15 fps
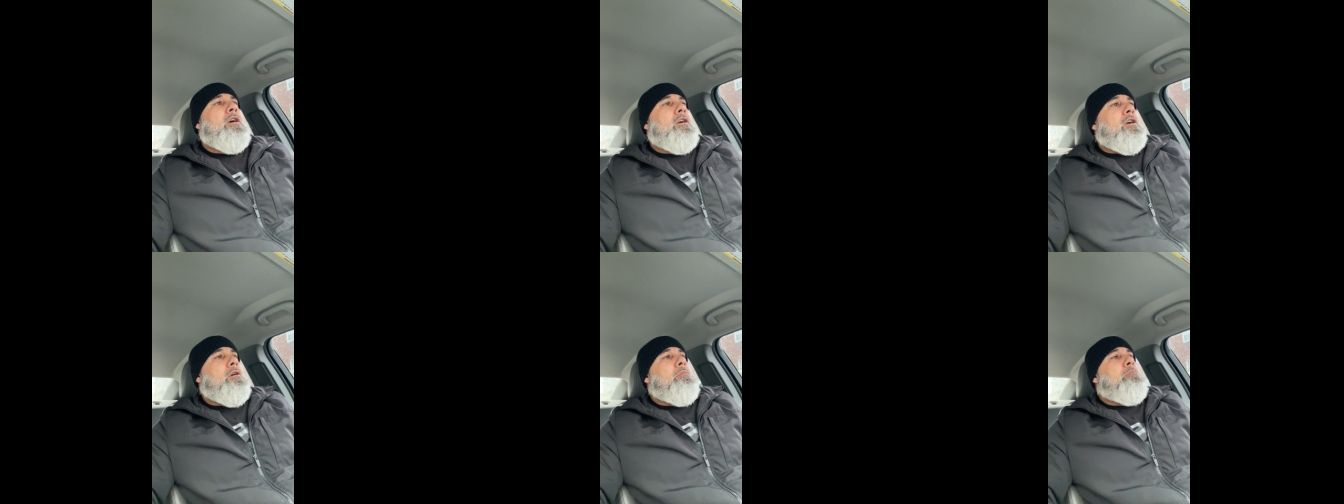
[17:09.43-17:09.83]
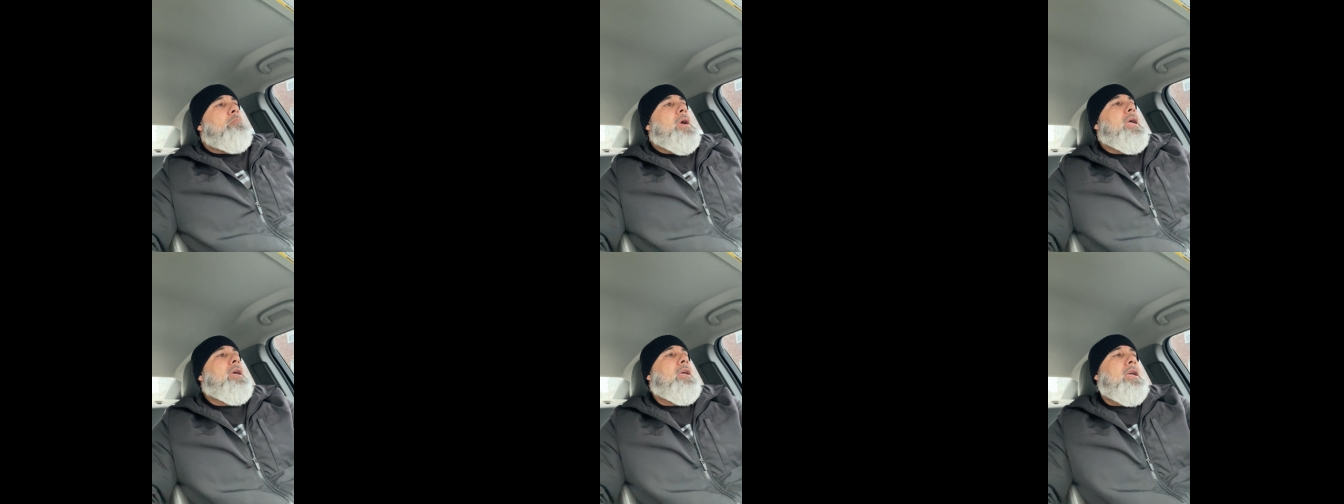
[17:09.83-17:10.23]
can
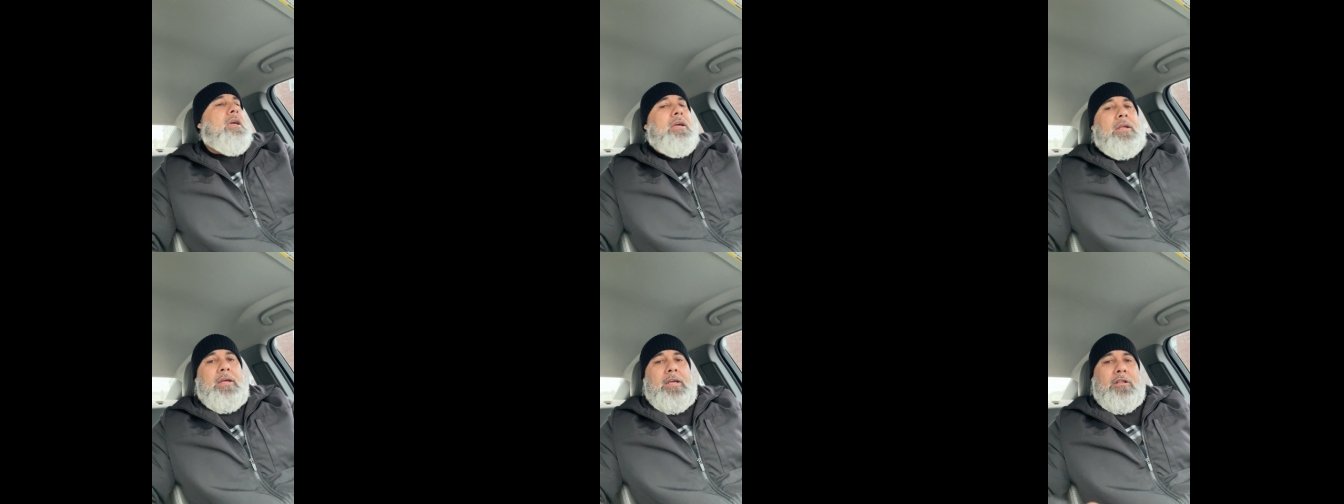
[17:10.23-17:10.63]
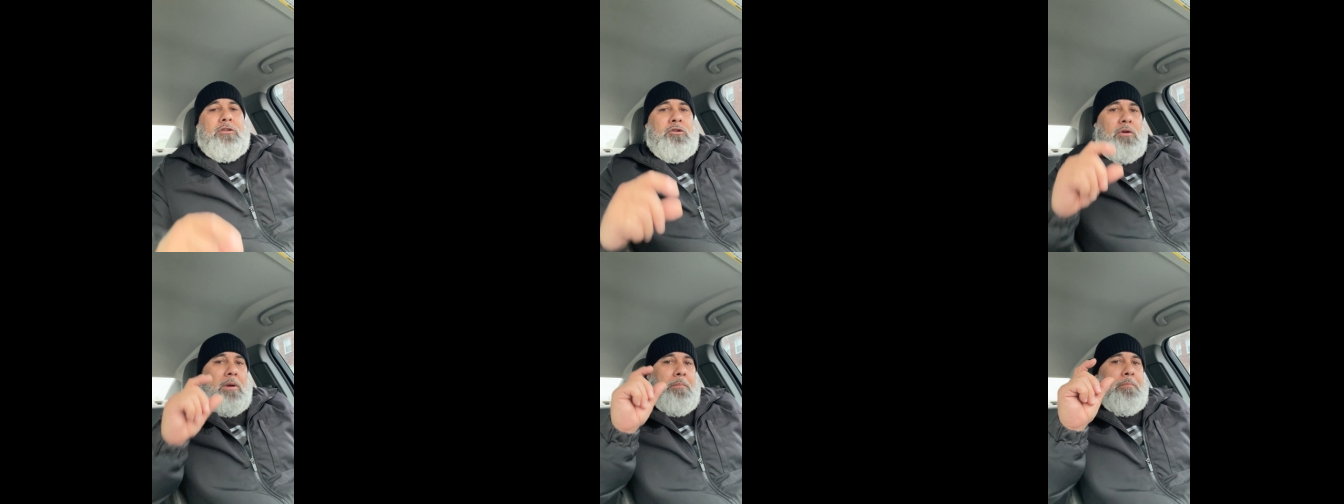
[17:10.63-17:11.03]
make it
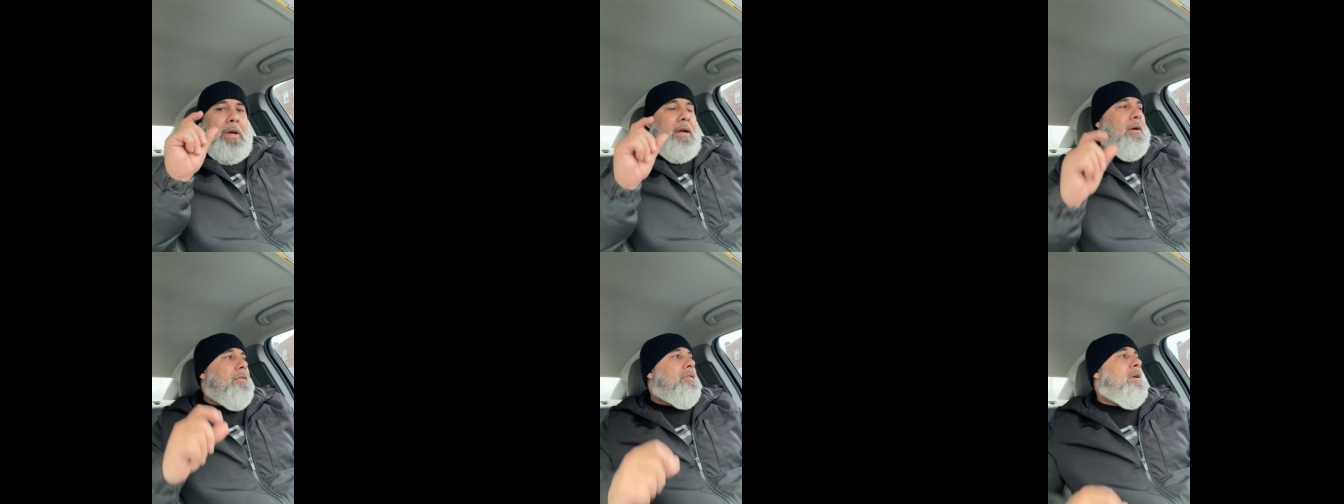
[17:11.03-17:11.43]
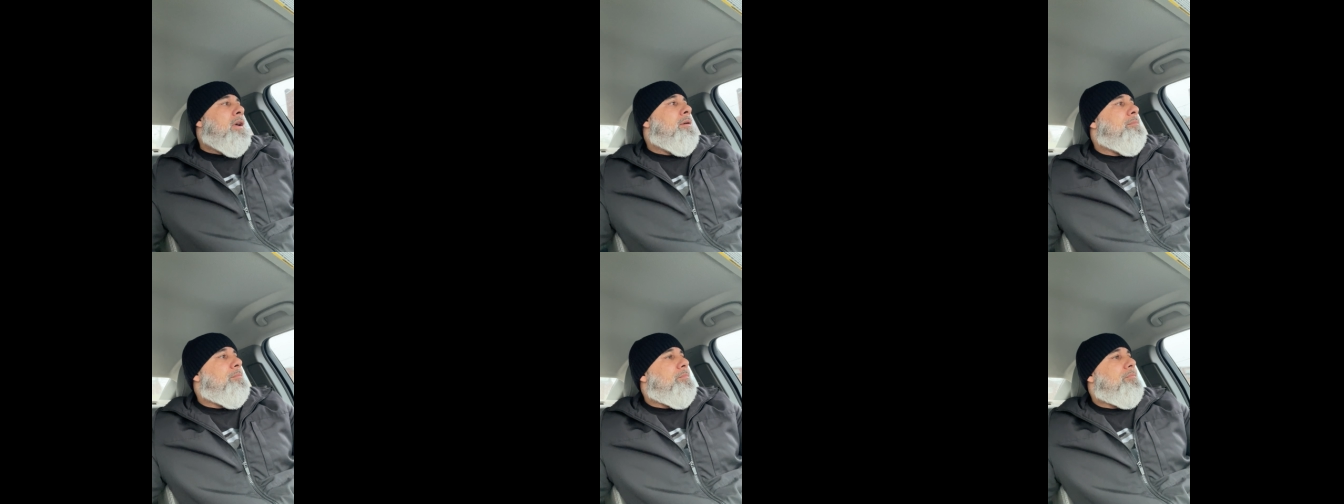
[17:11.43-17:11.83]
into a bigger
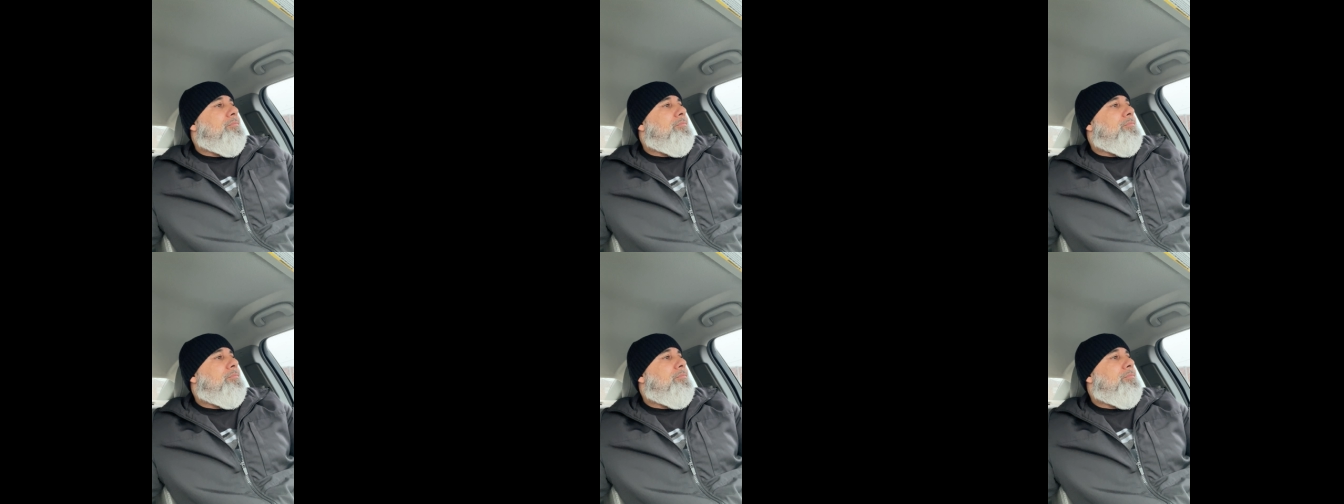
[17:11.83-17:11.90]
thing.